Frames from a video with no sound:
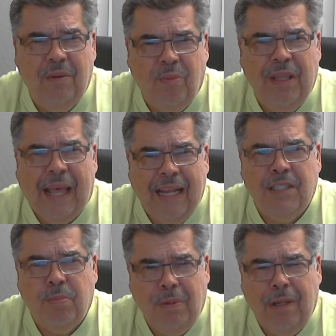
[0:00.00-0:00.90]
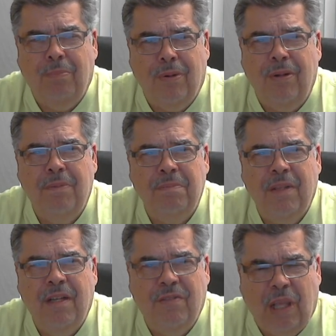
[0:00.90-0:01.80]
We ask people
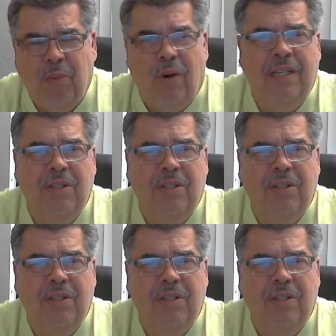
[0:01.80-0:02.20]
if they want